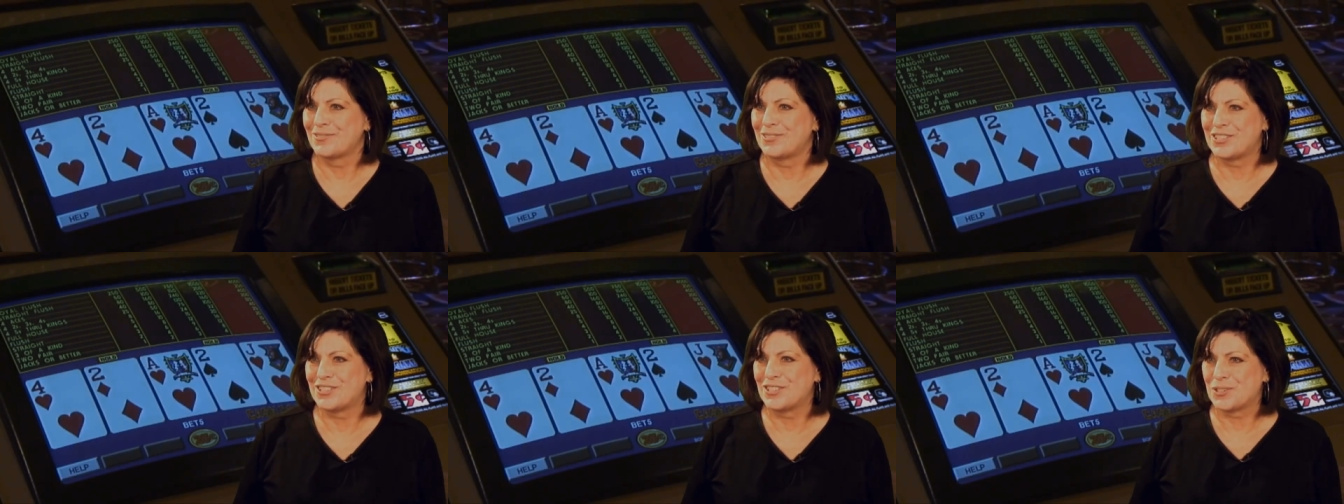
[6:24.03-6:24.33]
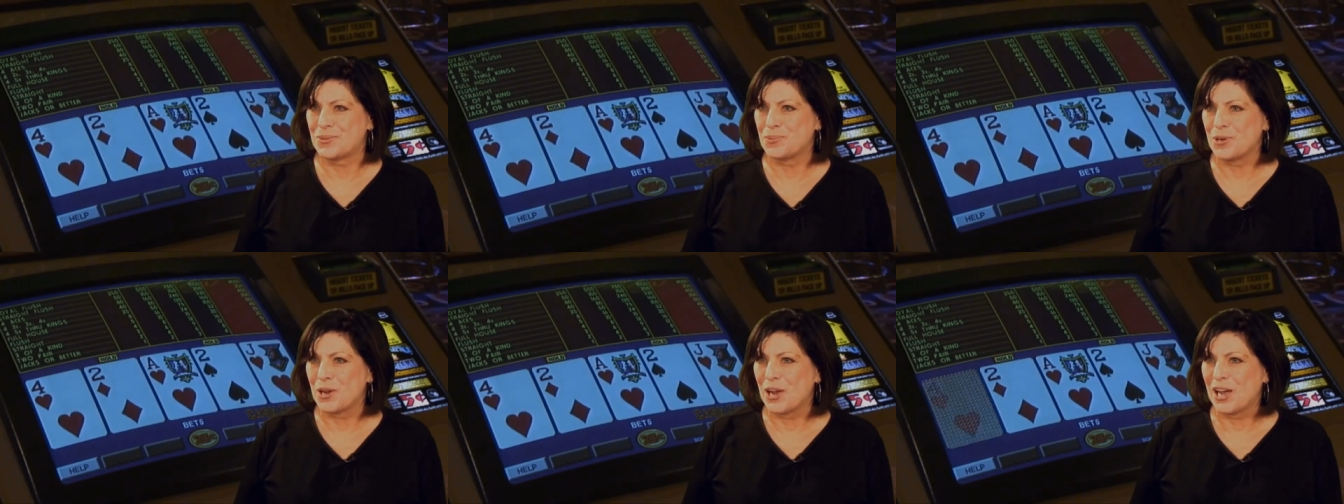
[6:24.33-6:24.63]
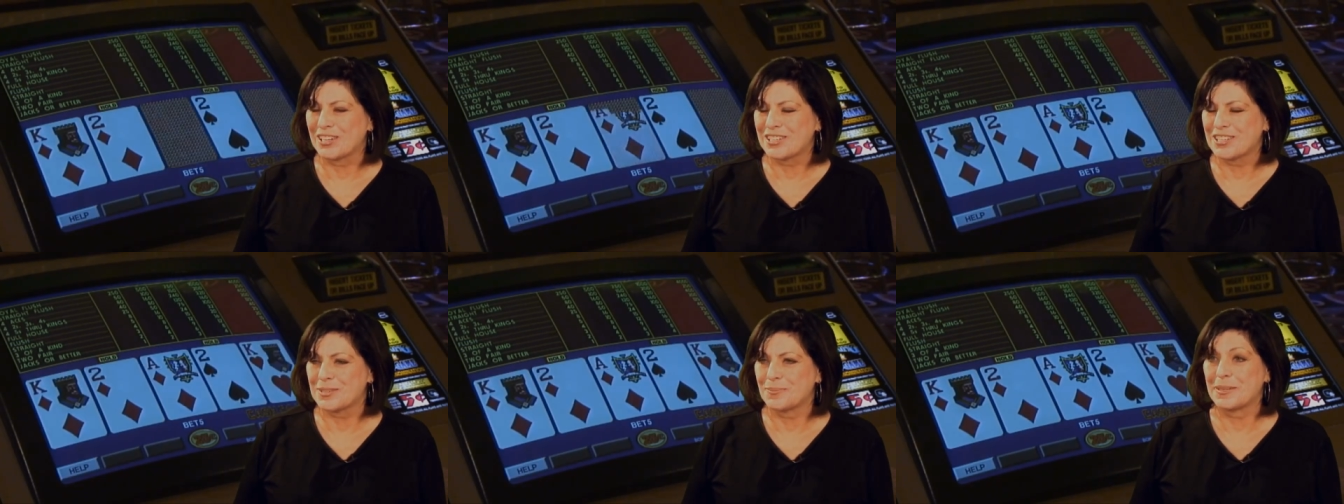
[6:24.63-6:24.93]
which is
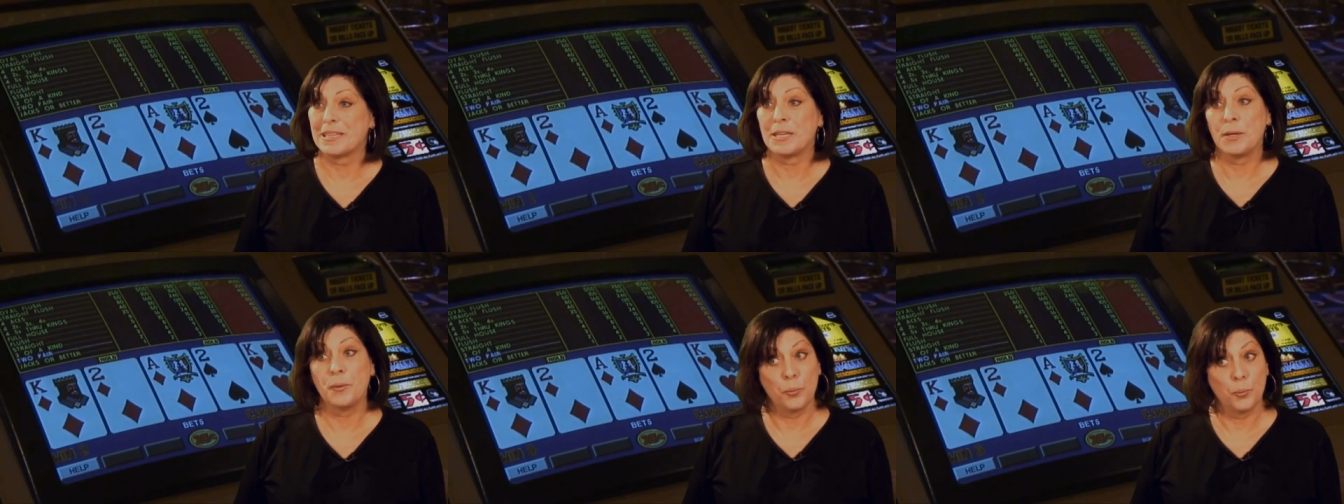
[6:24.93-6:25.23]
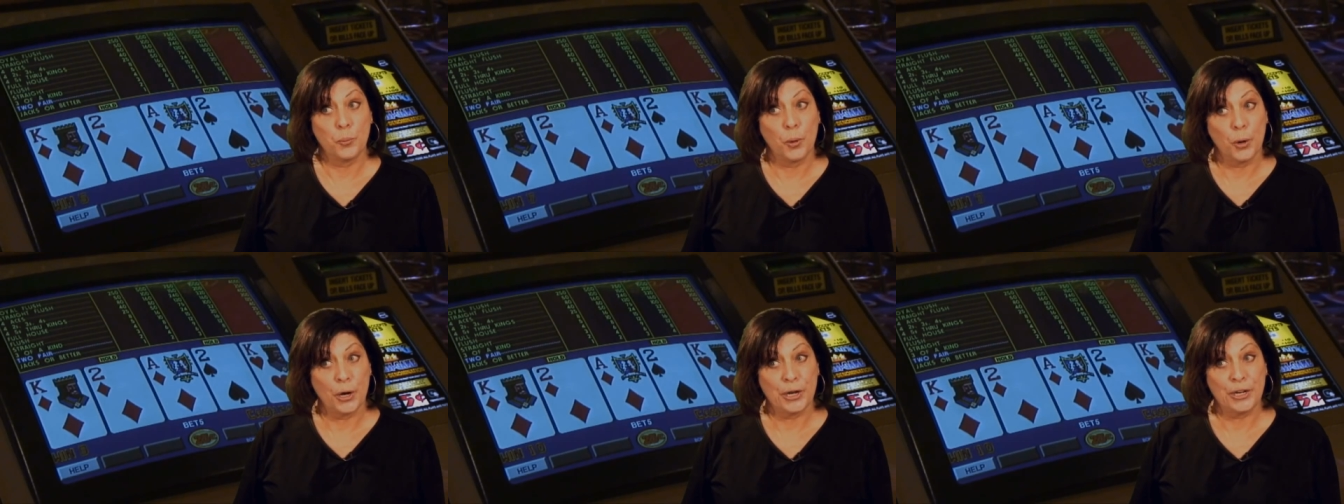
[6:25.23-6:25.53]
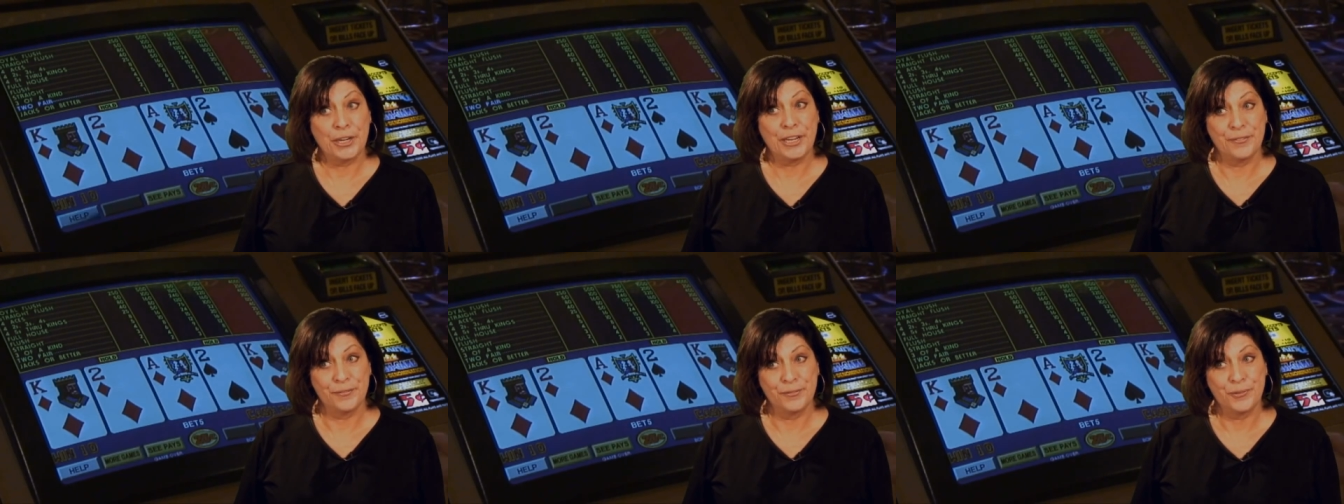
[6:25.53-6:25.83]
approximately
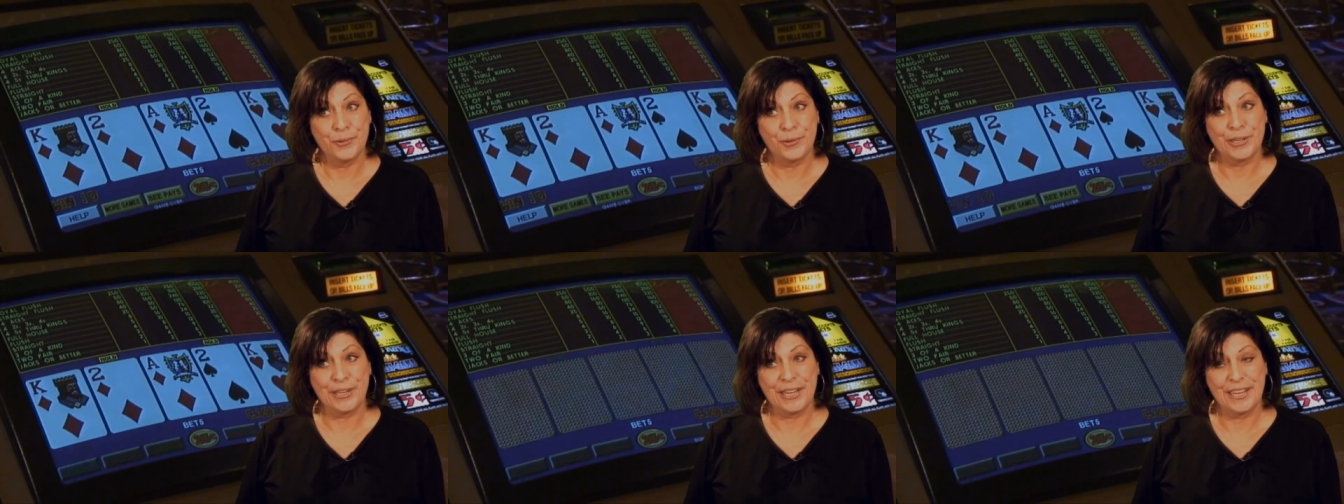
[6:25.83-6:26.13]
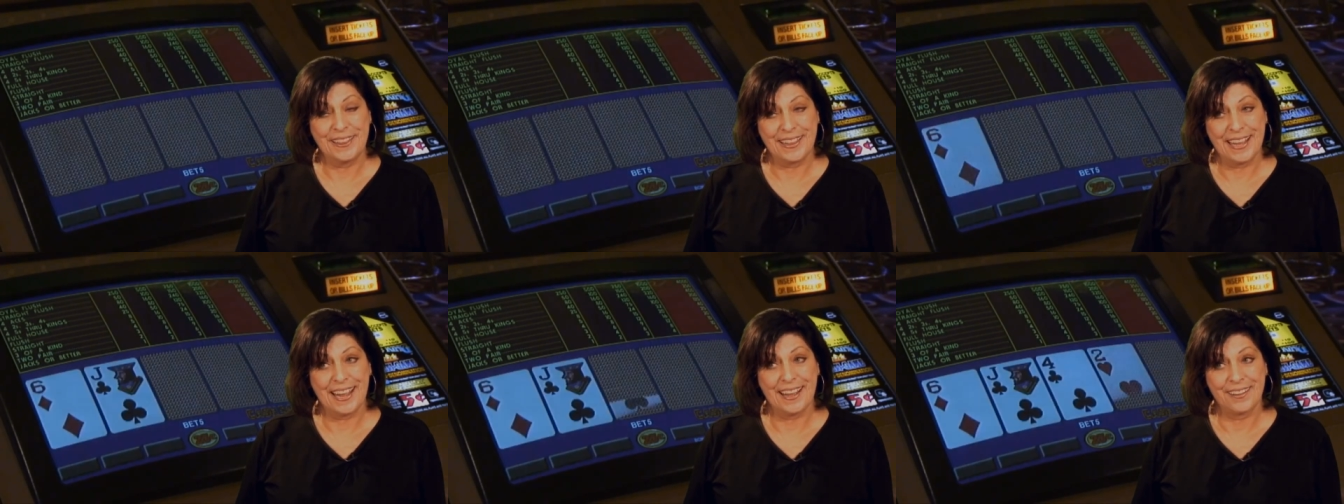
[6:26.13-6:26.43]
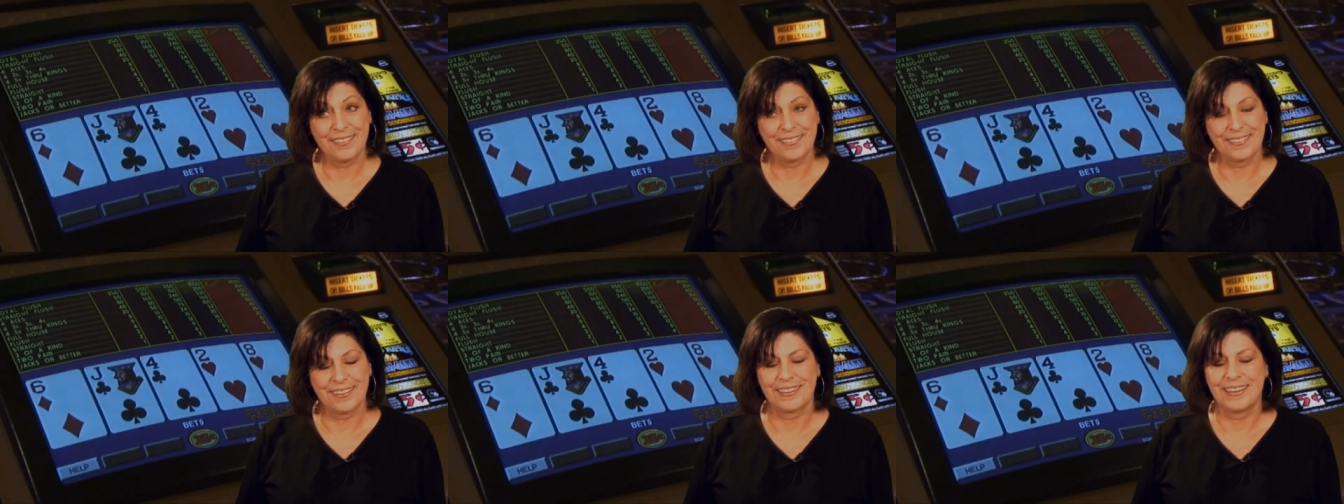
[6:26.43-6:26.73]
one in
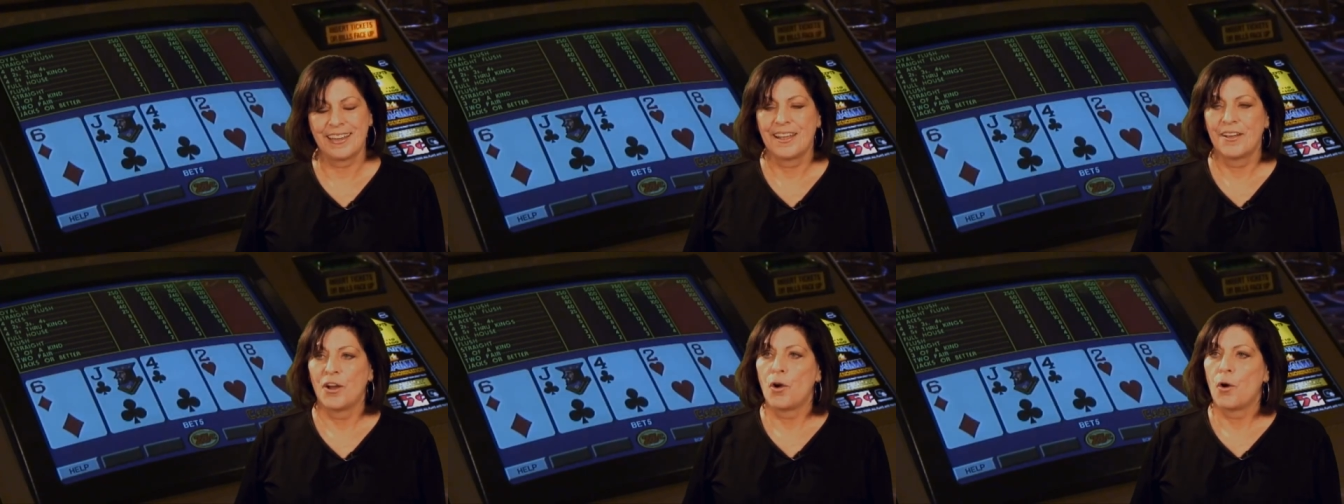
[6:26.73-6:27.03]
40,000,